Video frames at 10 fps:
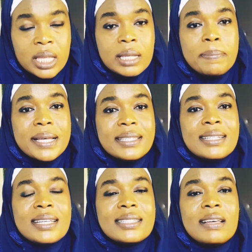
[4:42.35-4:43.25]
the
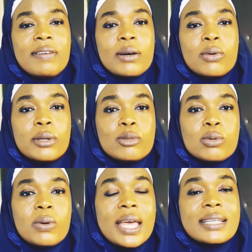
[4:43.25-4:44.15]
person is never going to
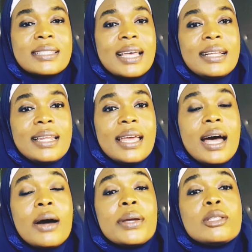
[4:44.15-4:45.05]
know exactly
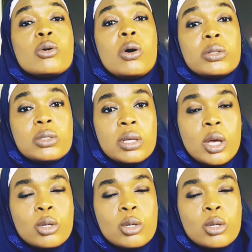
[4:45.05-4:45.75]
how it hurts.